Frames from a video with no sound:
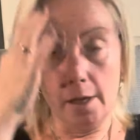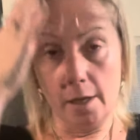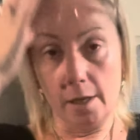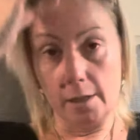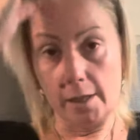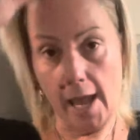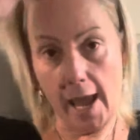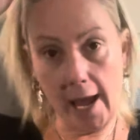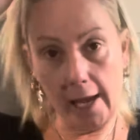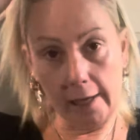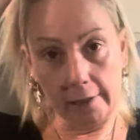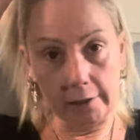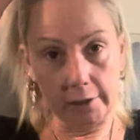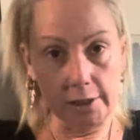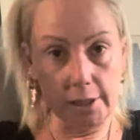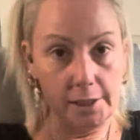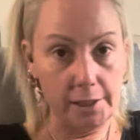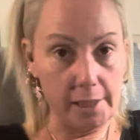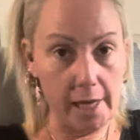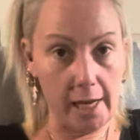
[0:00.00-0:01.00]
the
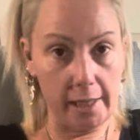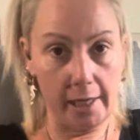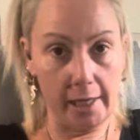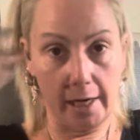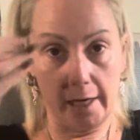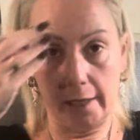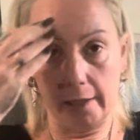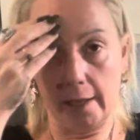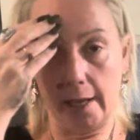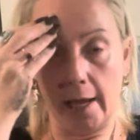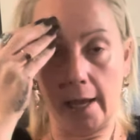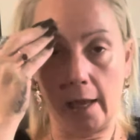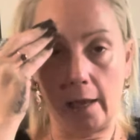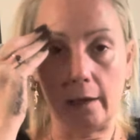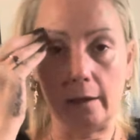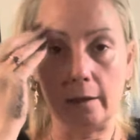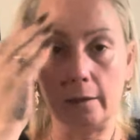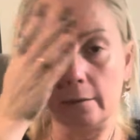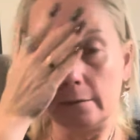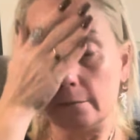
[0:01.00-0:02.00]
allergies say they're
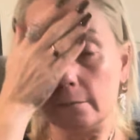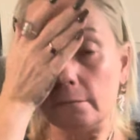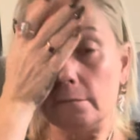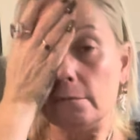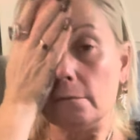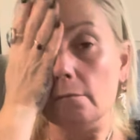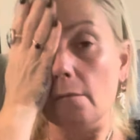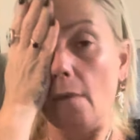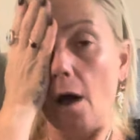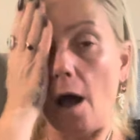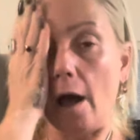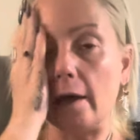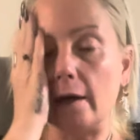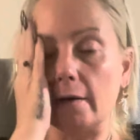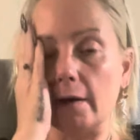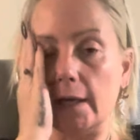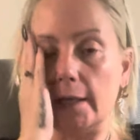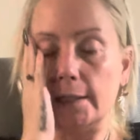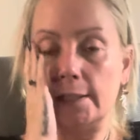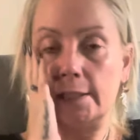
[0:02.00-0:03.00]
like
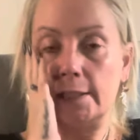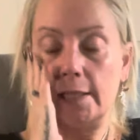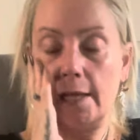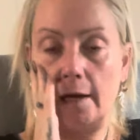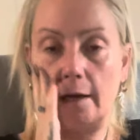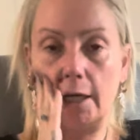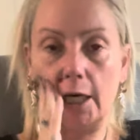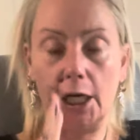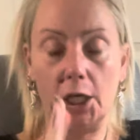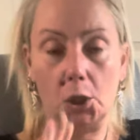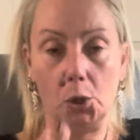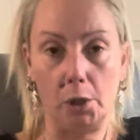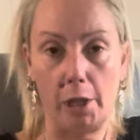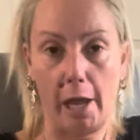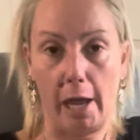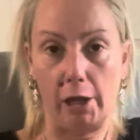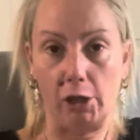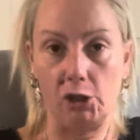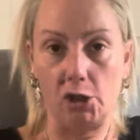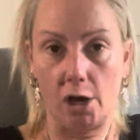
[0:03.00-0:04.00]
moderate in this area and you
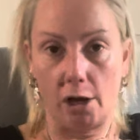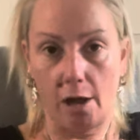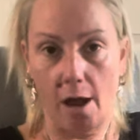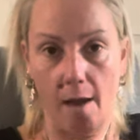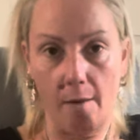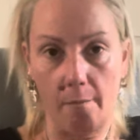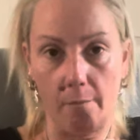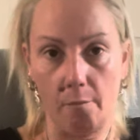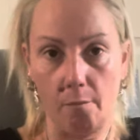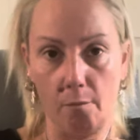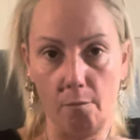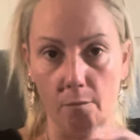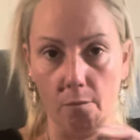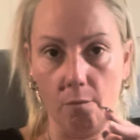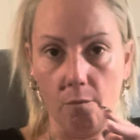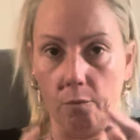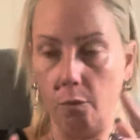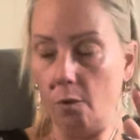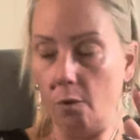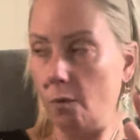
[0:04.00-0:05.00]
like look up
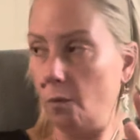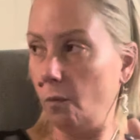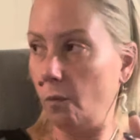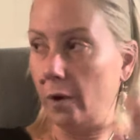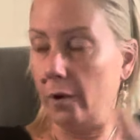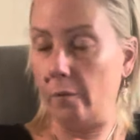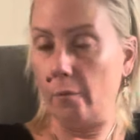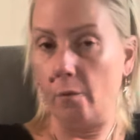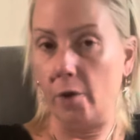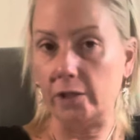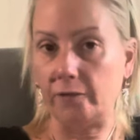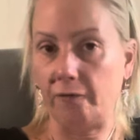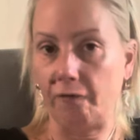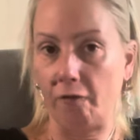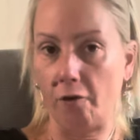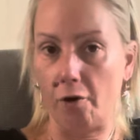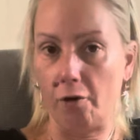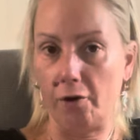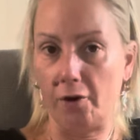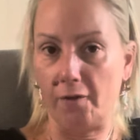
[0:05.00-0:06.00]
what what's
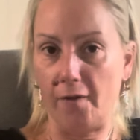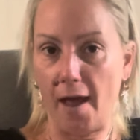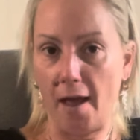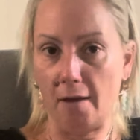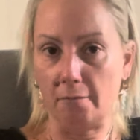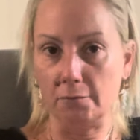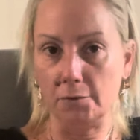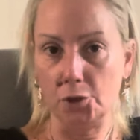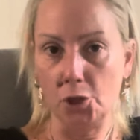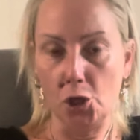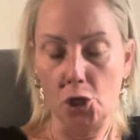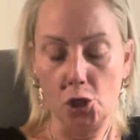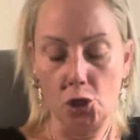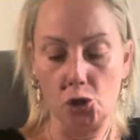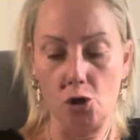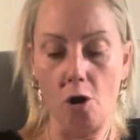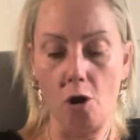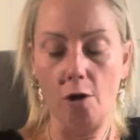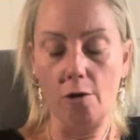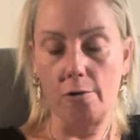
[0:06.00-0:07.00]
floating around.
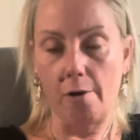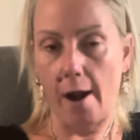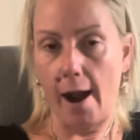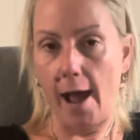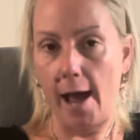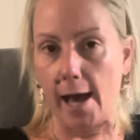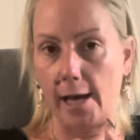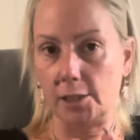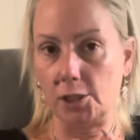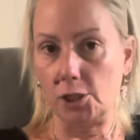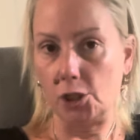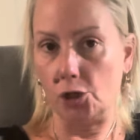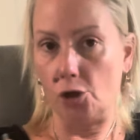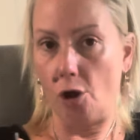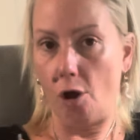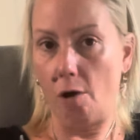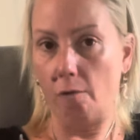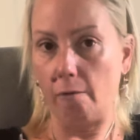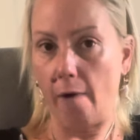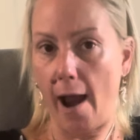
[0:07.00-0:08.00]
No grass,
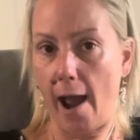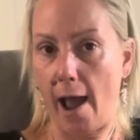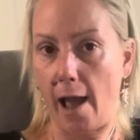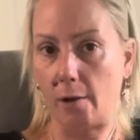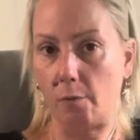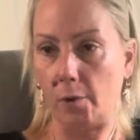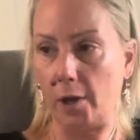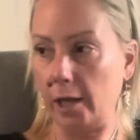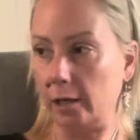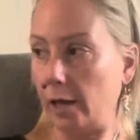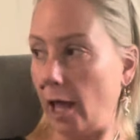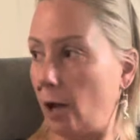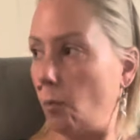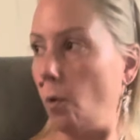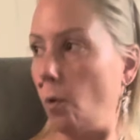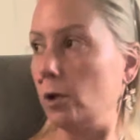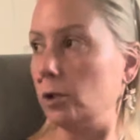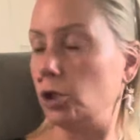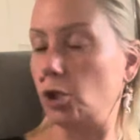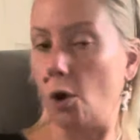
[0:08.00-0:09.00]
no ragweed. Like,
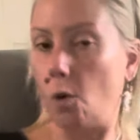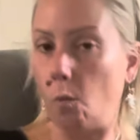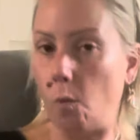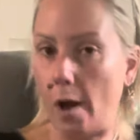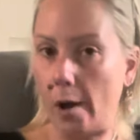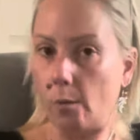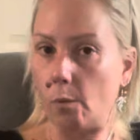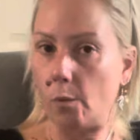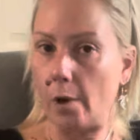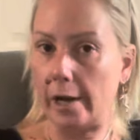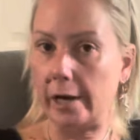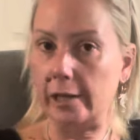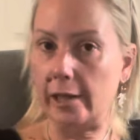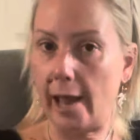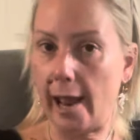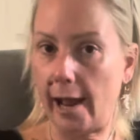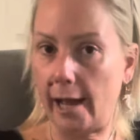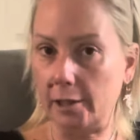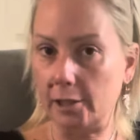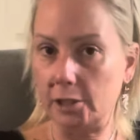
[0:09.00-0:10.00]
so what What are the
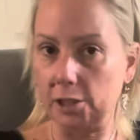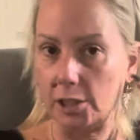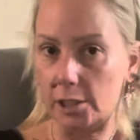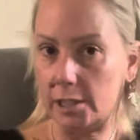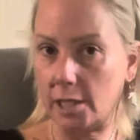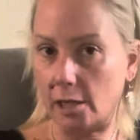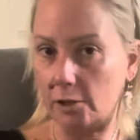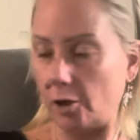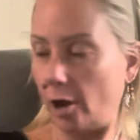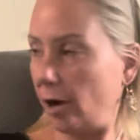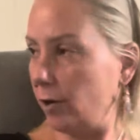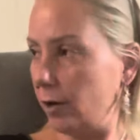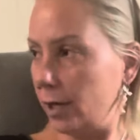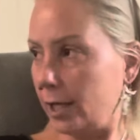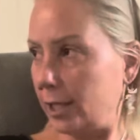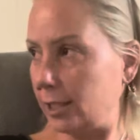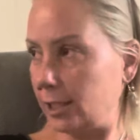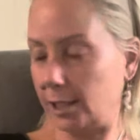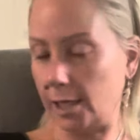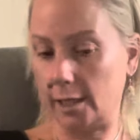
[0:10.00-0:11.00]
allergens out there? I don't
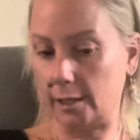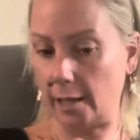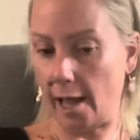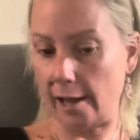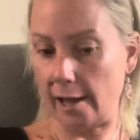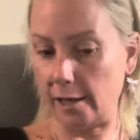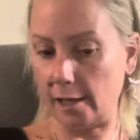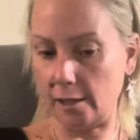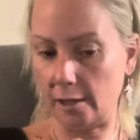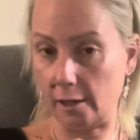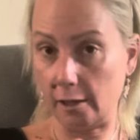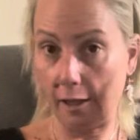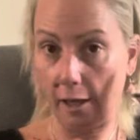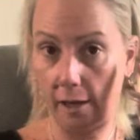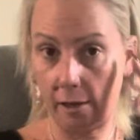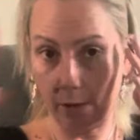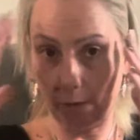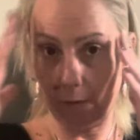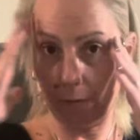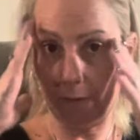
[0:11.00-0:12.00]
understand that either.
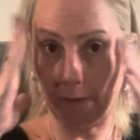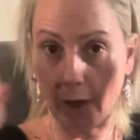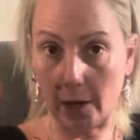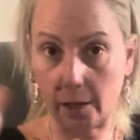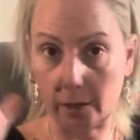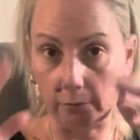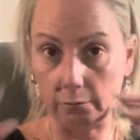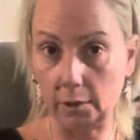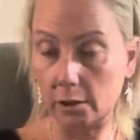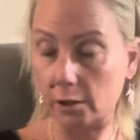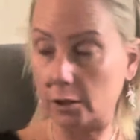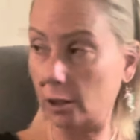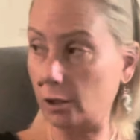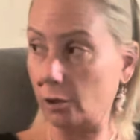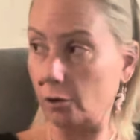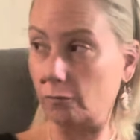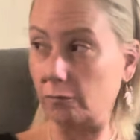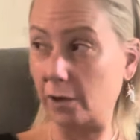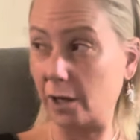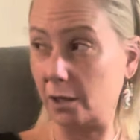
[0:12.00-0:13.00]
Like, fucking, can
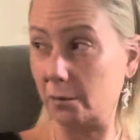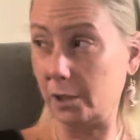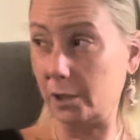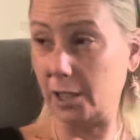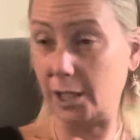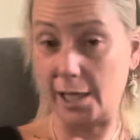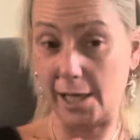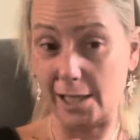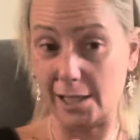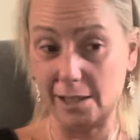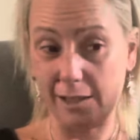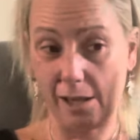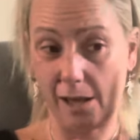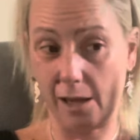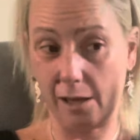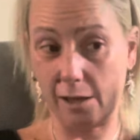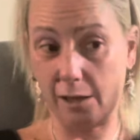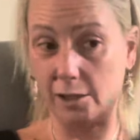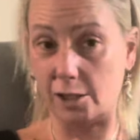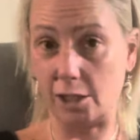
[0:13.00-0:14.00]
you riddle me this?
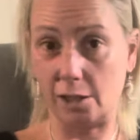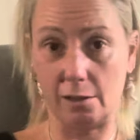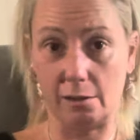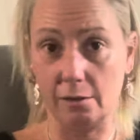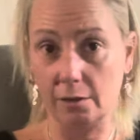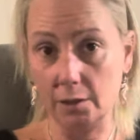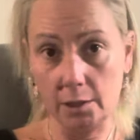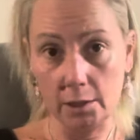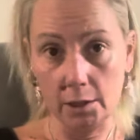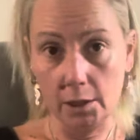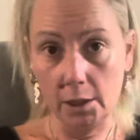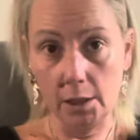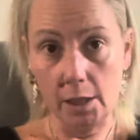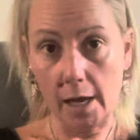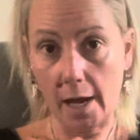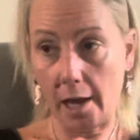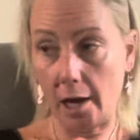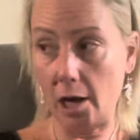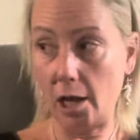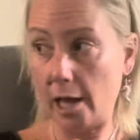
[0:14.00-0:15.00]
Like, could you,
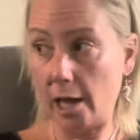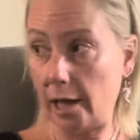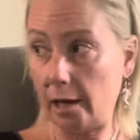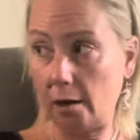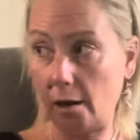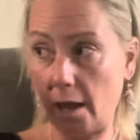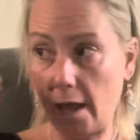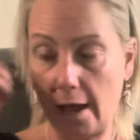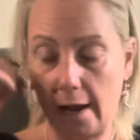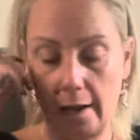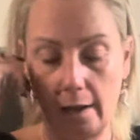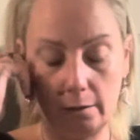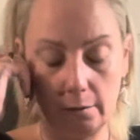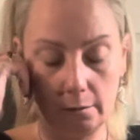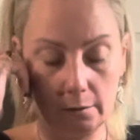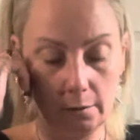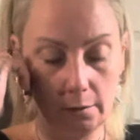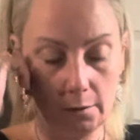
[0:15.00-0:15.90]
I don't, I don't get it.